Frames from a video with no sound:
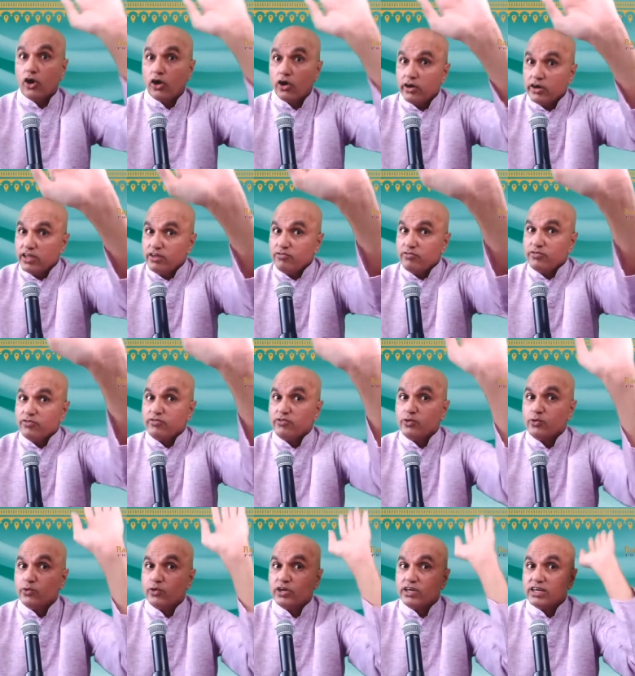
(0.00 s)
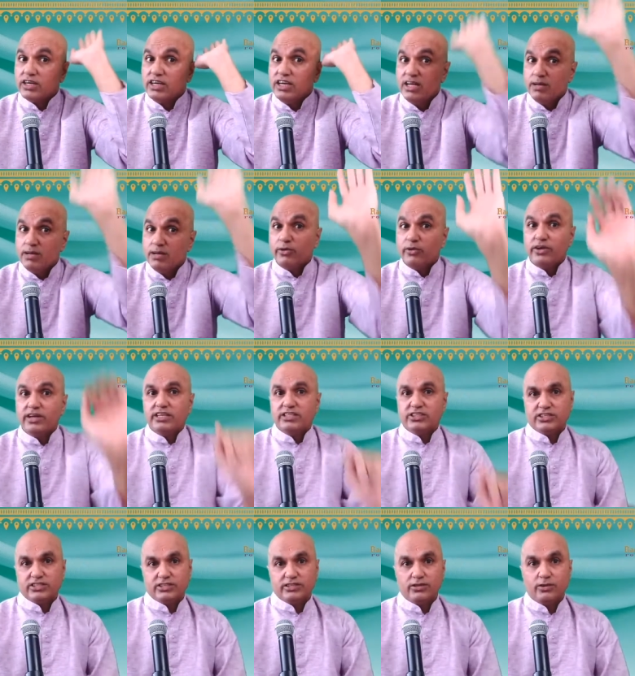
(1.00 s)
Or if you want
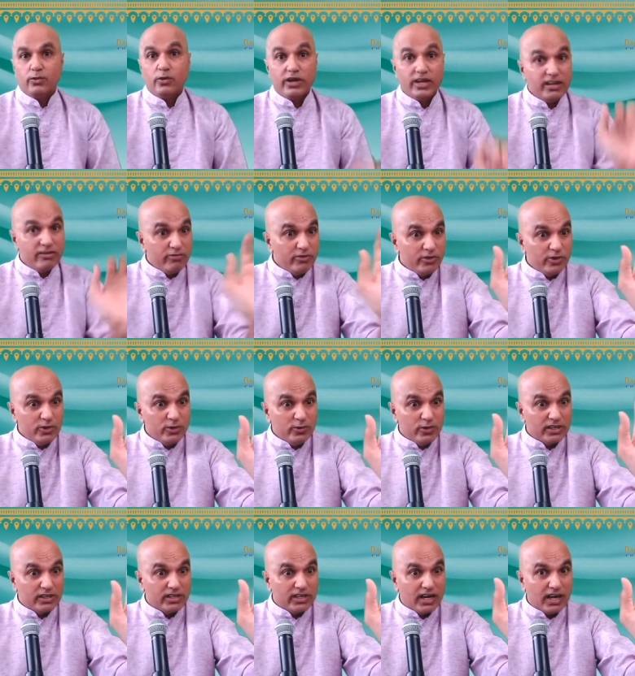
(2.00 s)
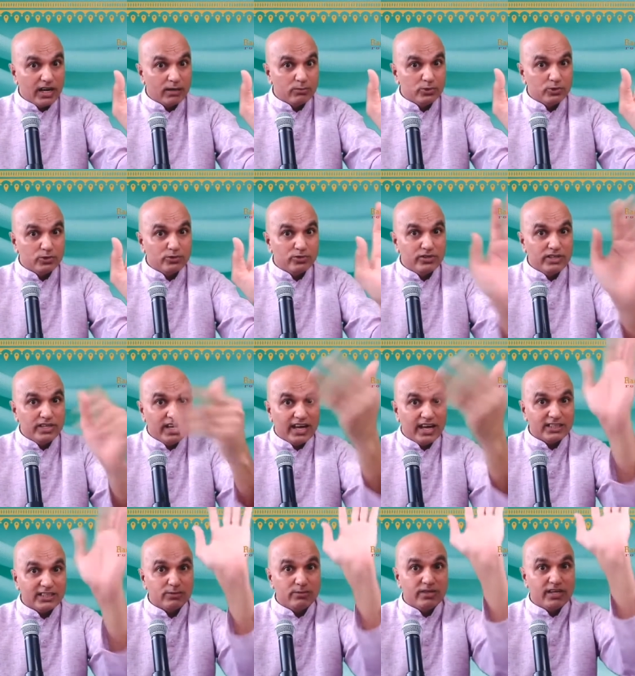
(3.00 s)
liberation, whatever you want,
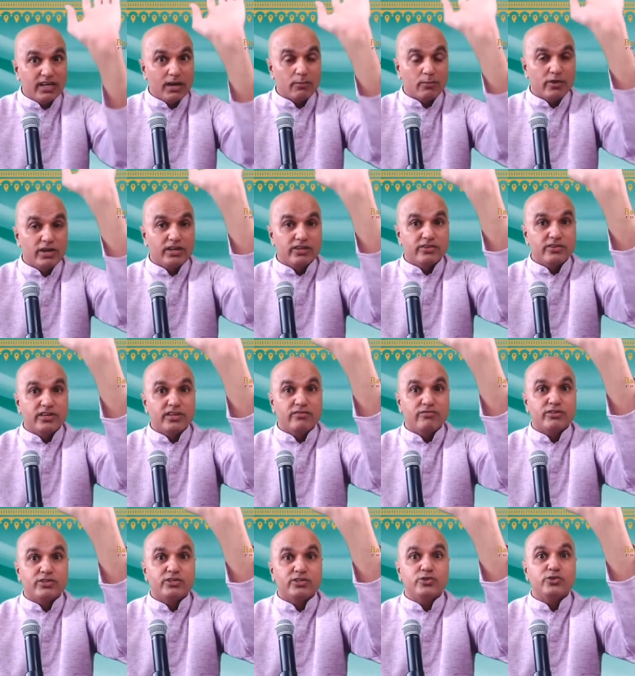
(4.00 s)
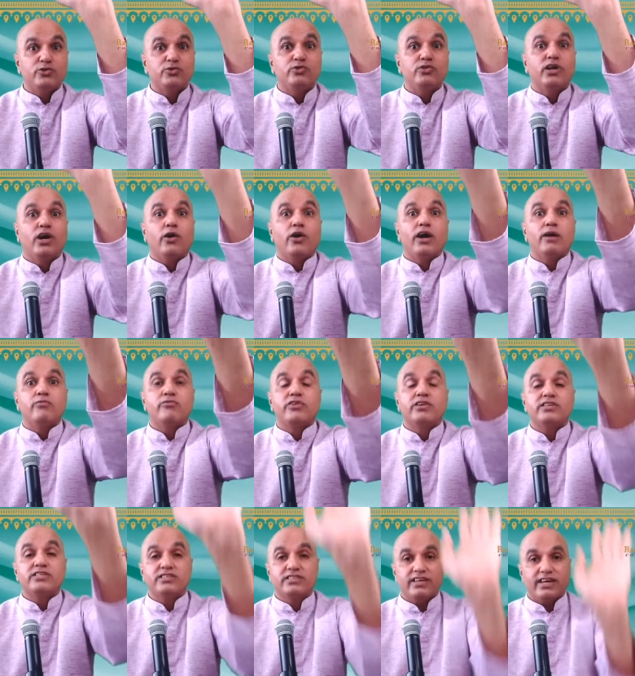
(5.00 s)
Kagusundi, ask me, I'm ready to give it to you. Now
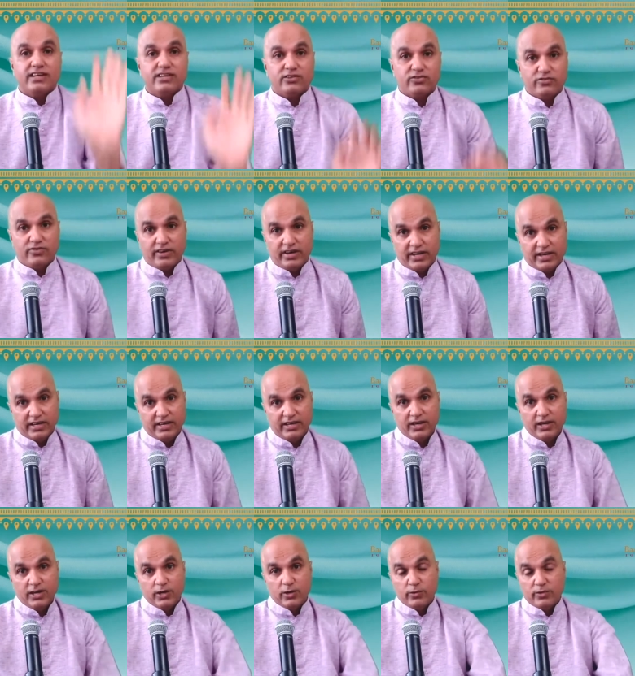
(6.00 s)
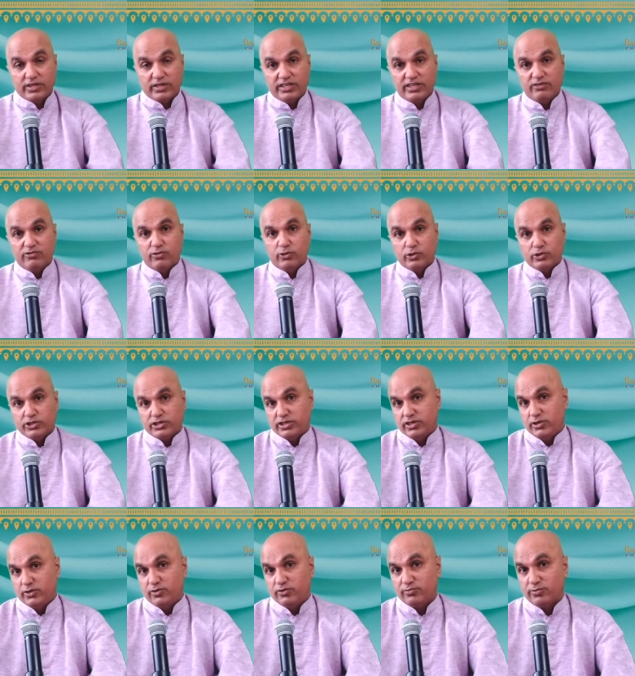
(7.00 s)
I'm very satisfied with the
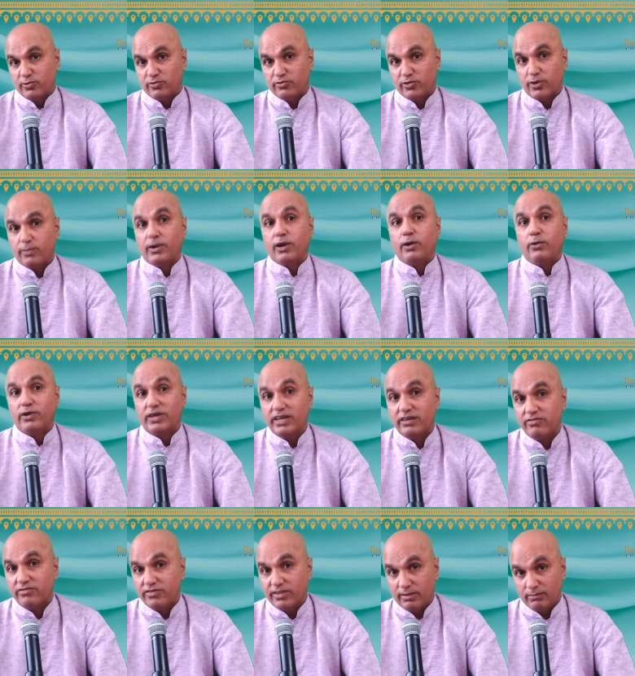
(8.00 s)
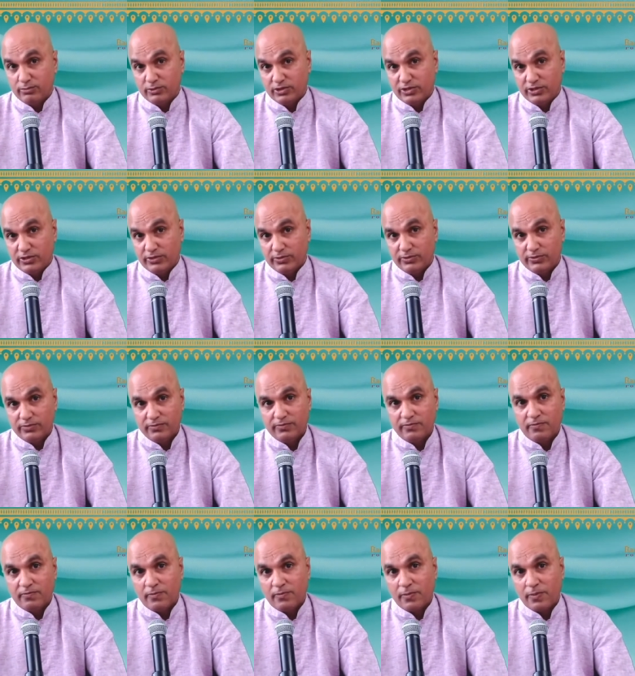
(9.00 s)
devotion you've performed. I will give them to you.
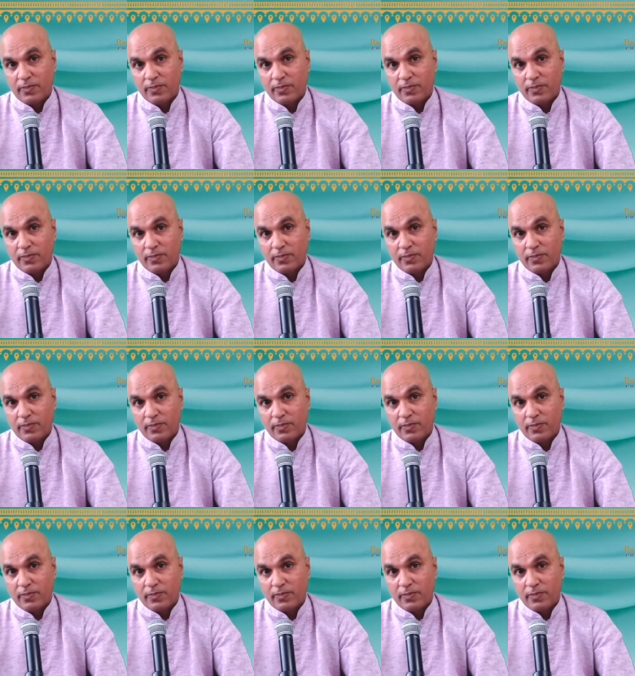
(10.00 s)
